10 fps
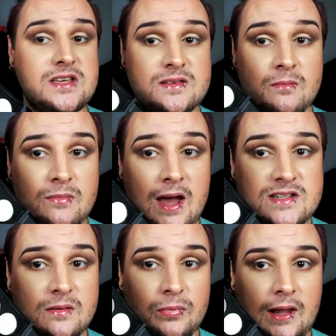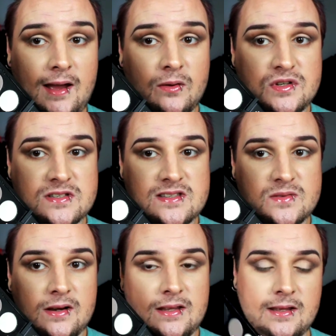is matte black, which is
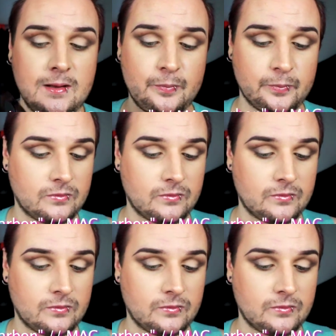this one here.